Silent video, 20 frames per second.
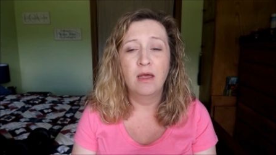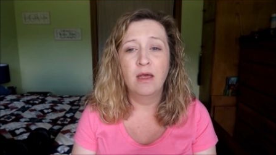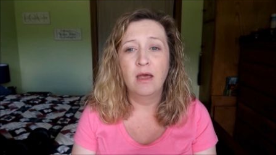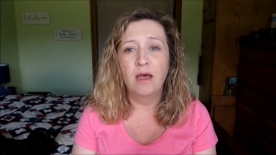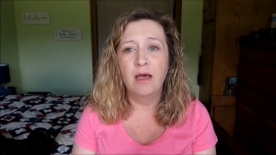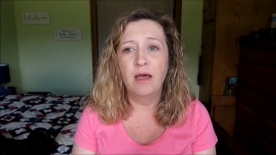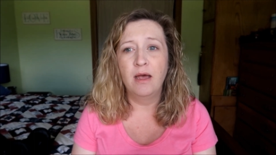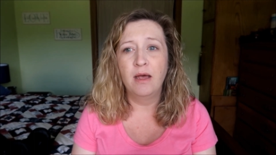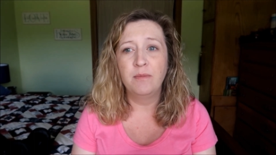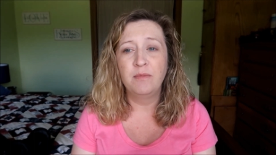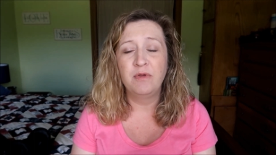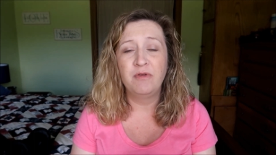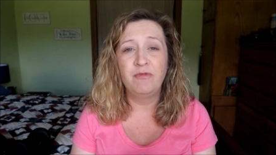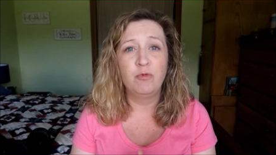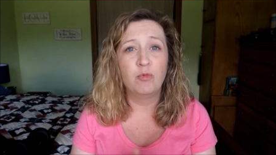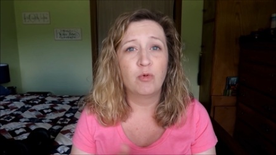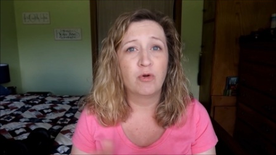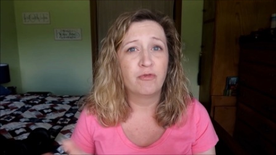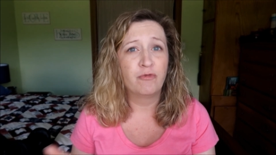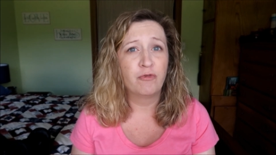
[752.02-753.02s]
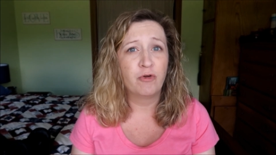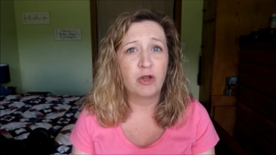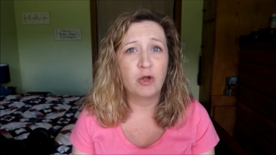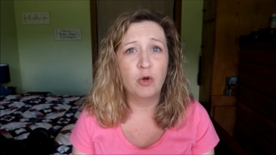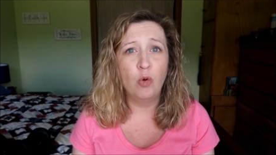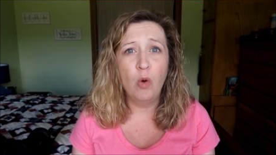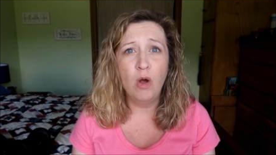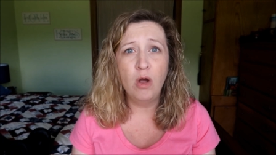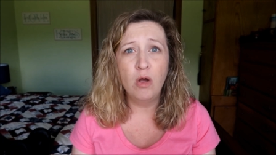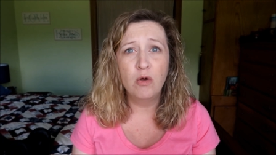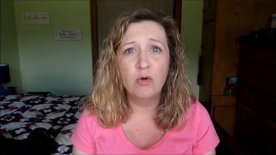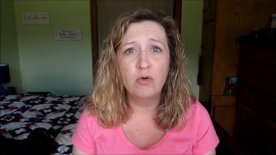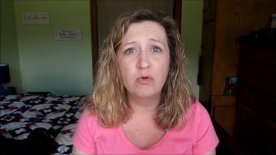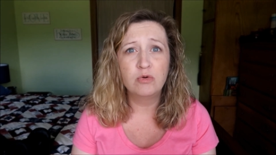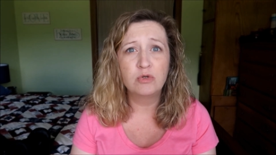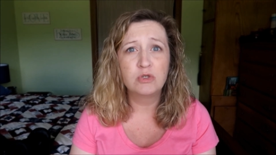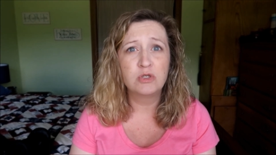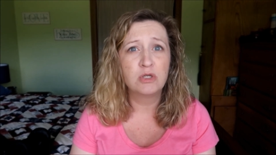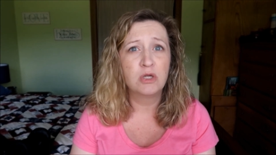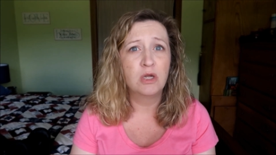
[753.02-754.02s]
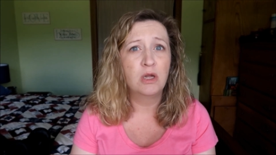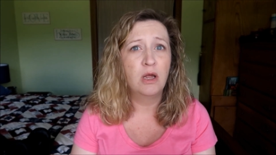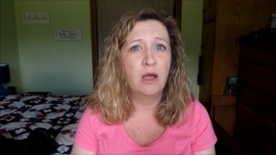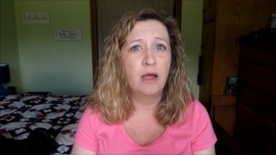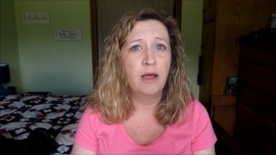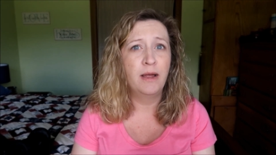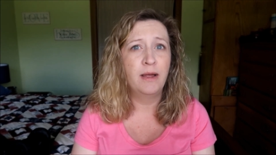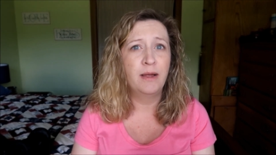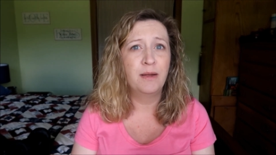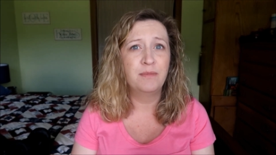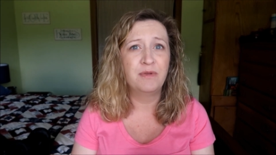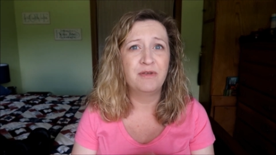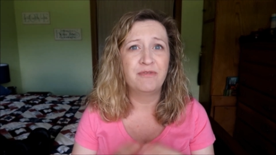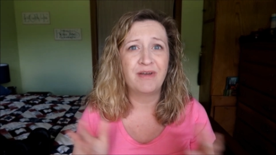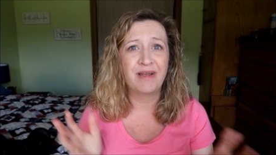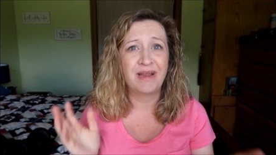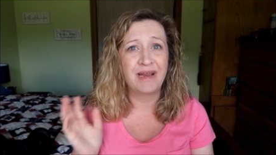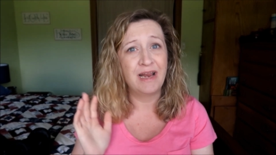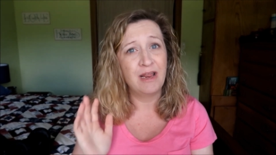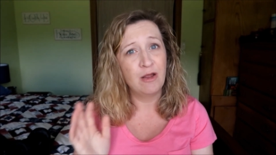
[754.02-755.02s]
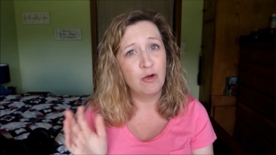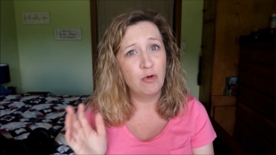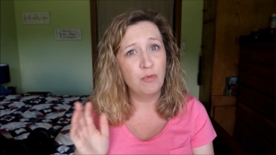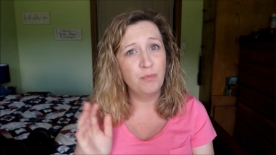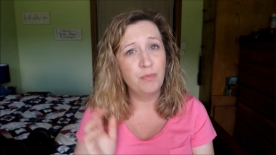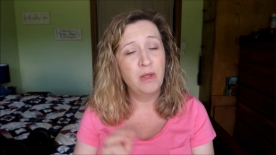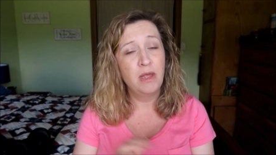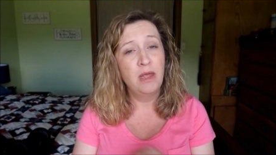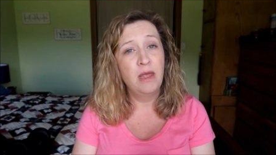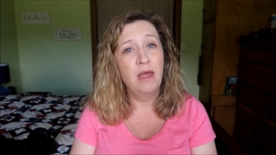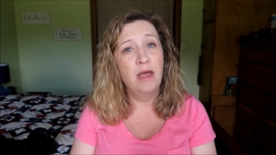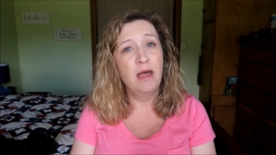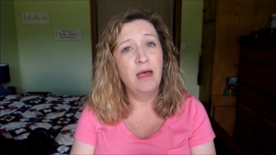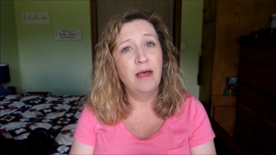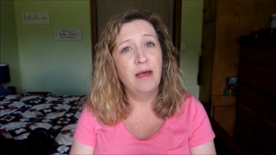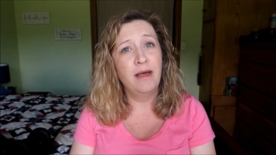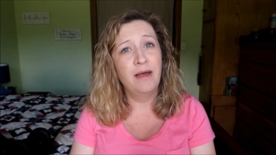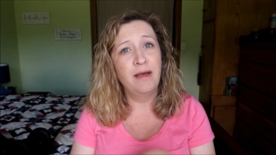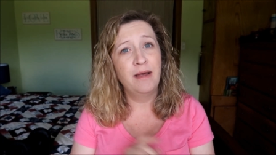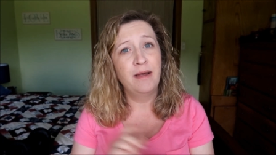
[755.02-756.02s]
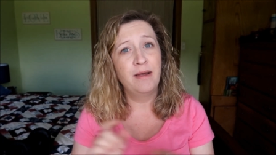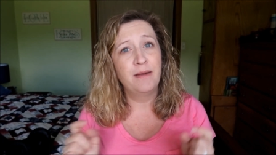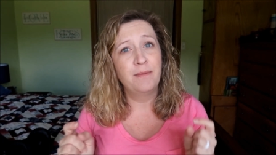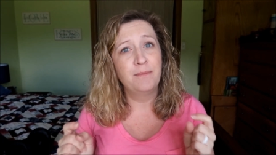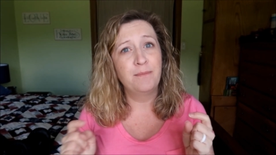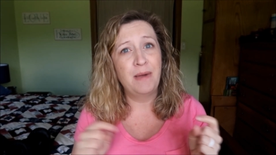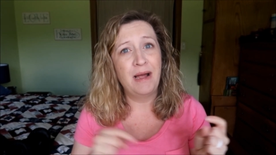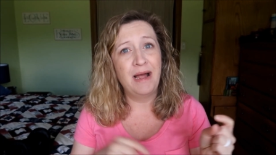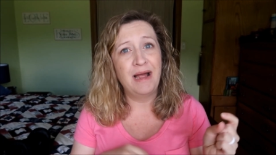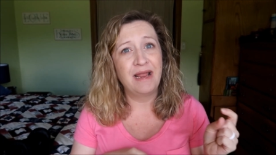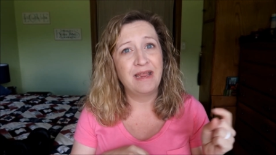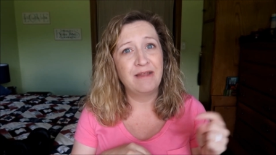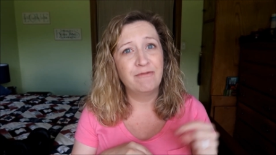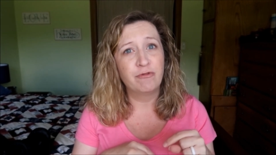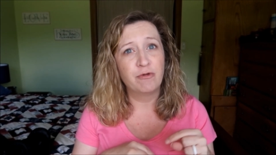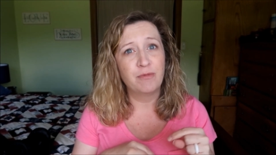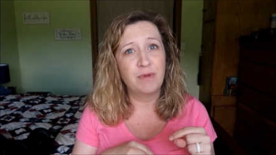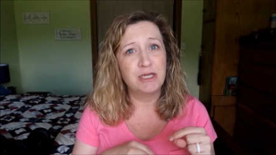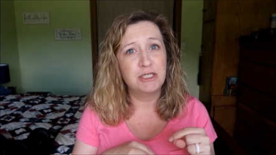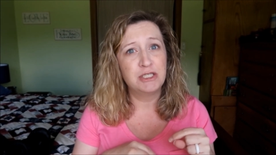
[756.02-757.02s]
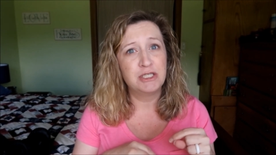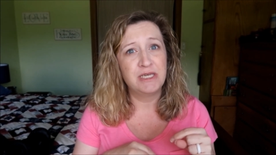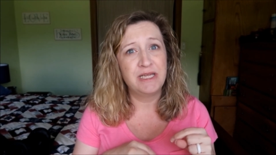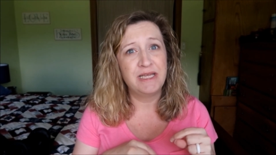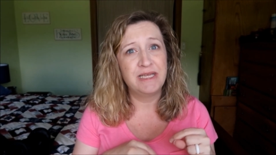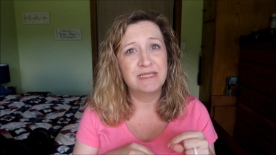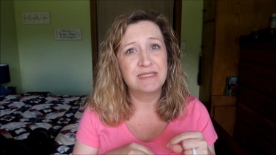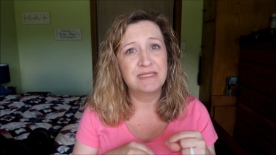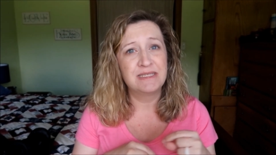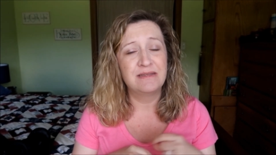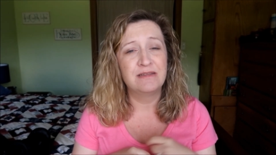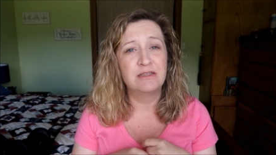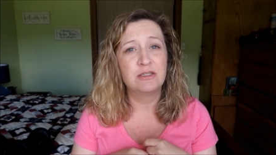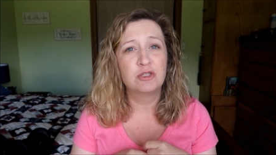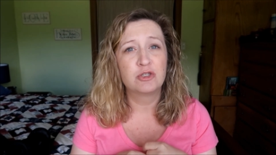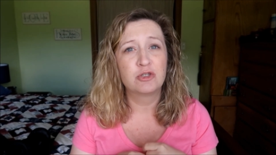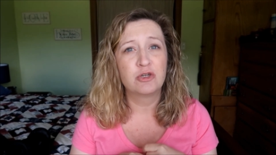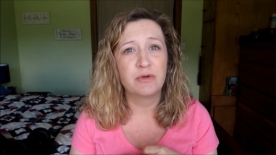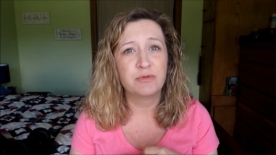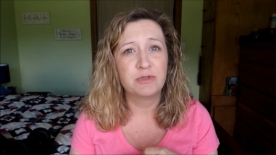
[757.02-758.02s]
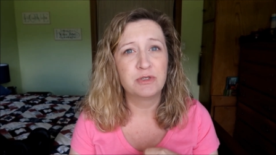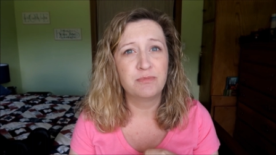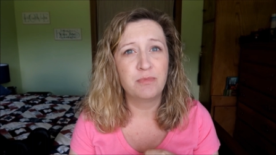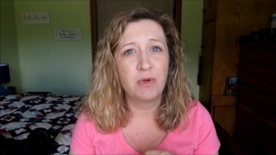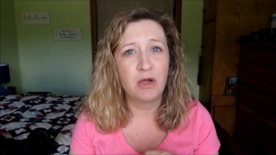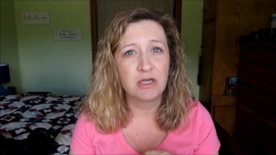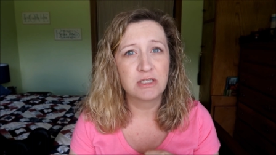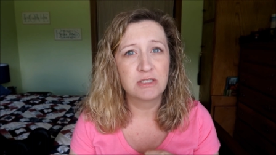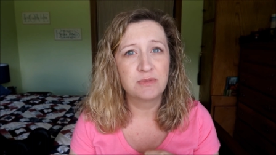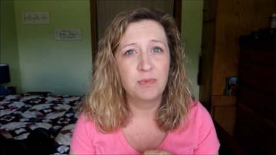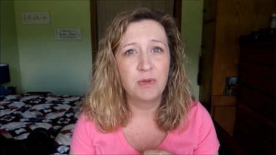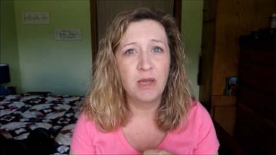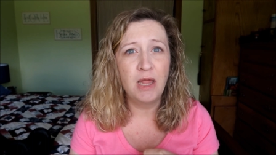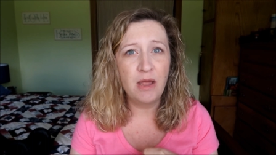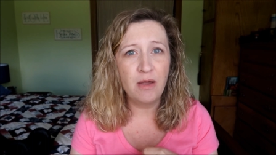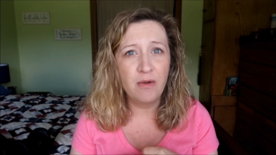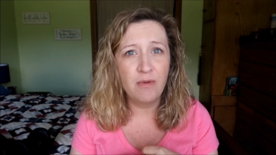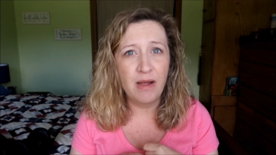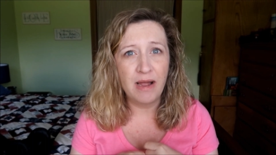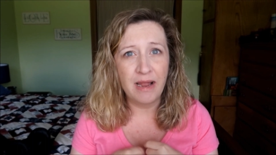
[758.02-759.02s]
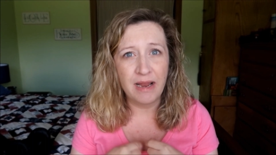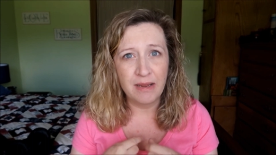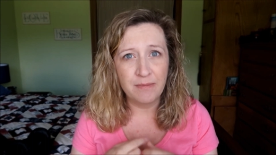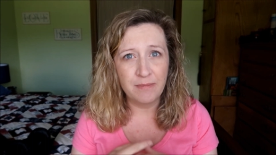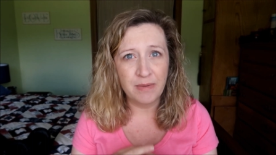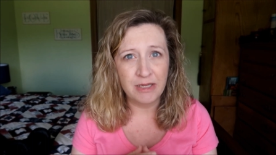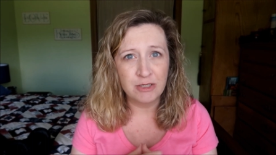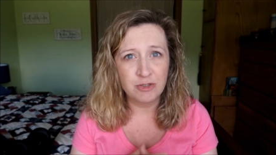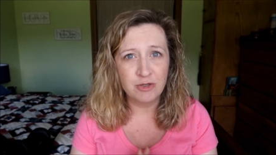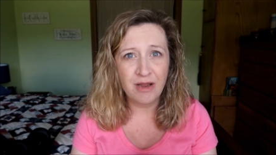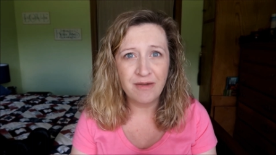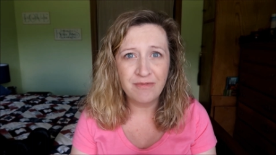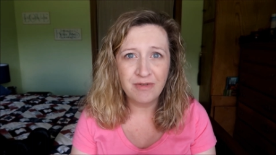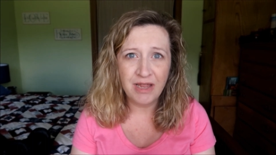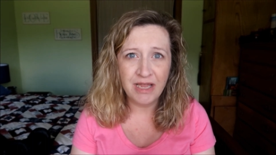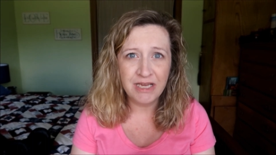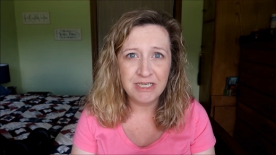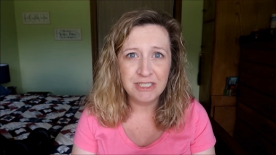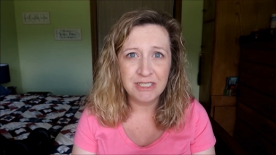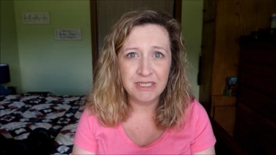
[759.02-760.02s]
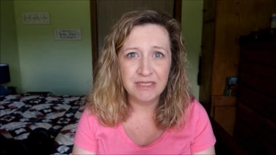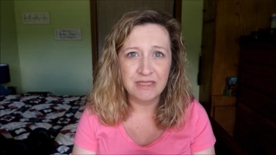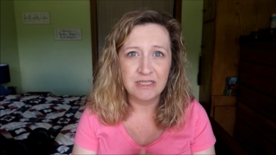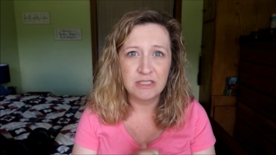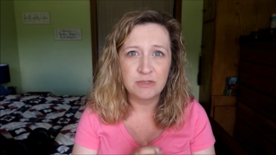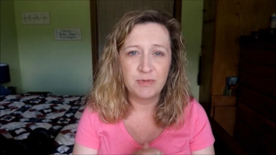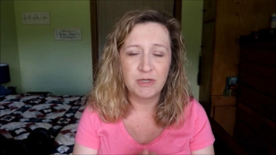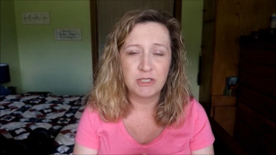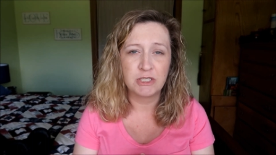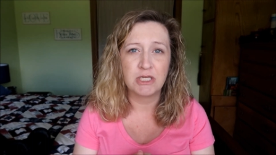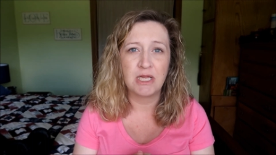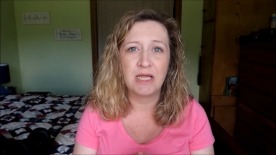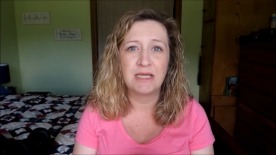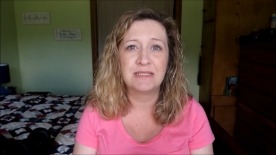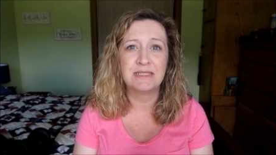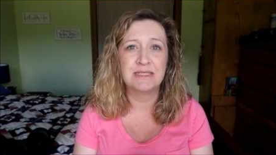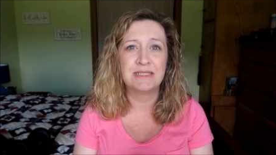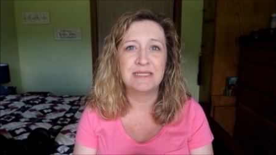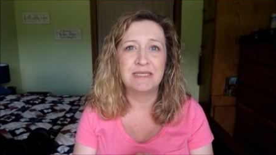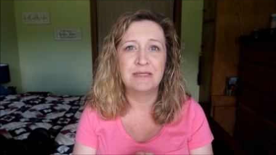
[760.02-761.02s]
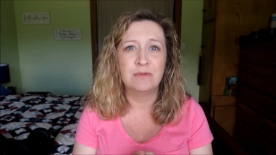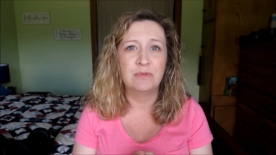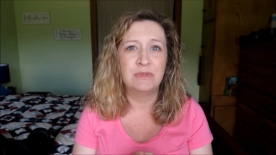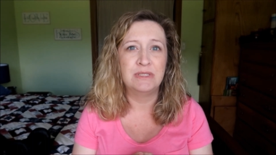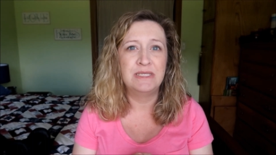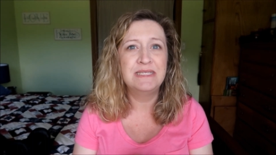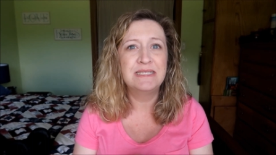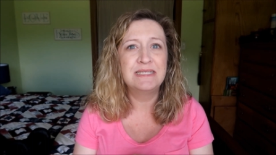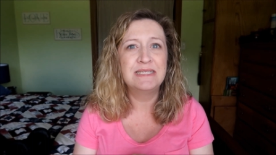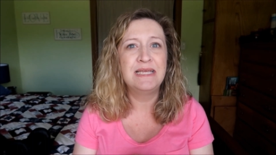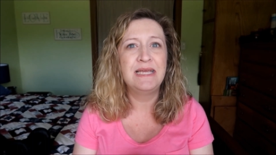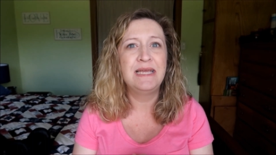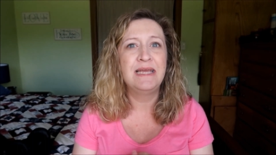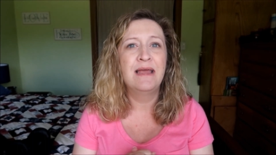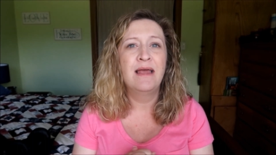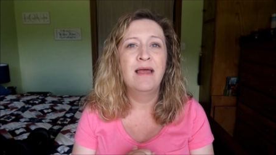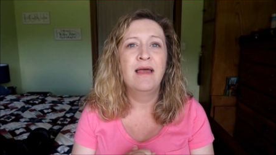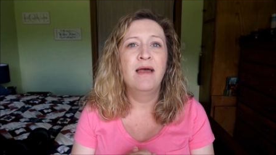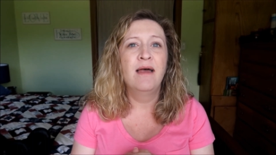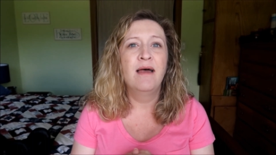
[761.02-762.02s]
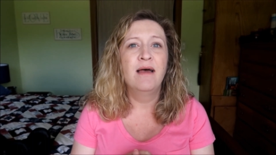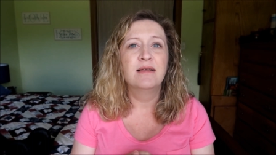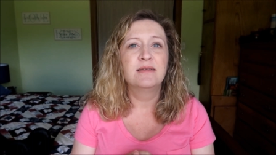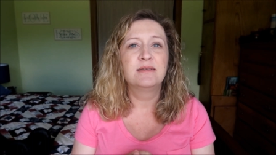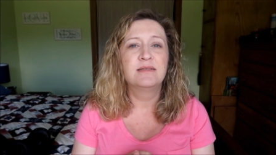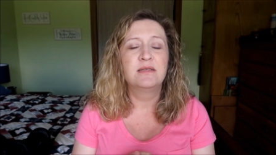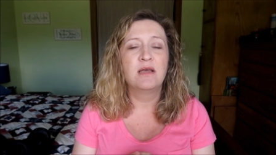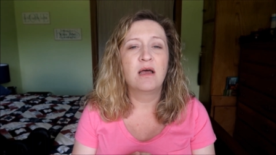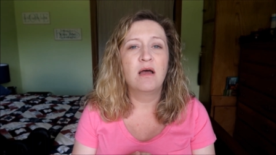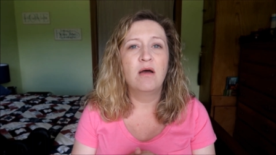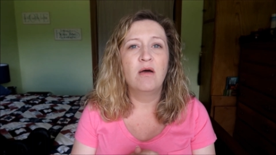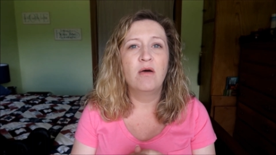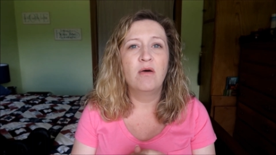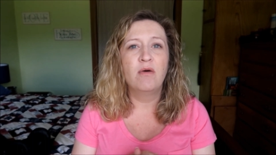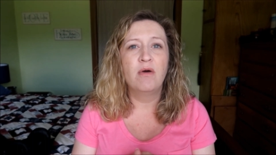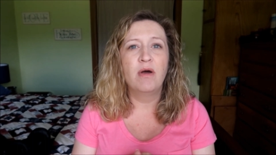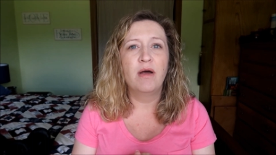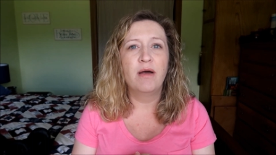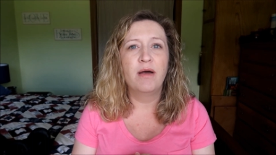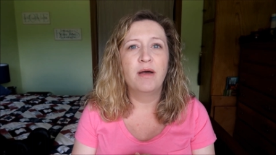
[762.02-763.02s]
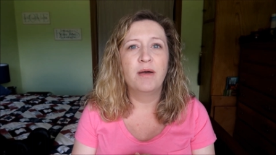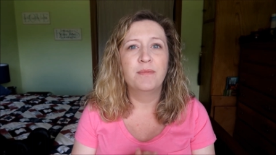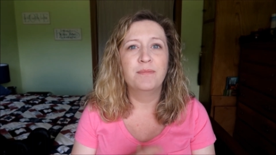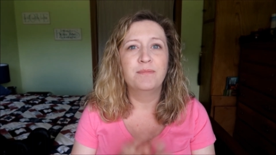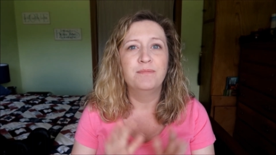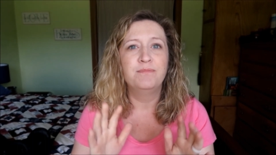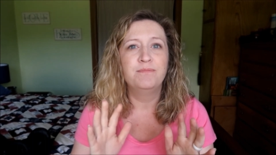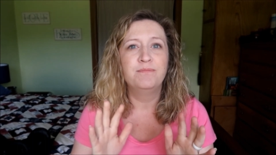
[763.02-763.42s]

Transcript: if you want a free quote, if I can help, my information is in the description box below. I am a travel agent that specializes in Disney, so